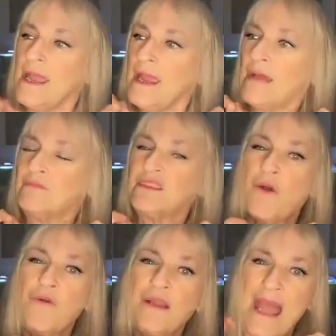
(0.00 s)
And I'm
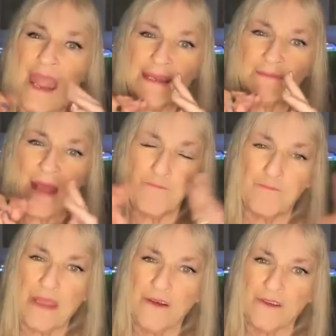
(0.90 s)
so glad that my
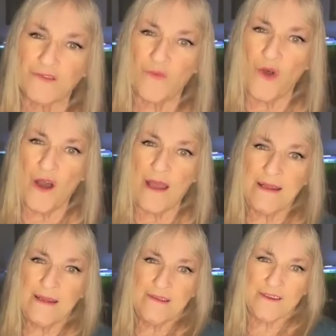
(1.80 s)
bills won.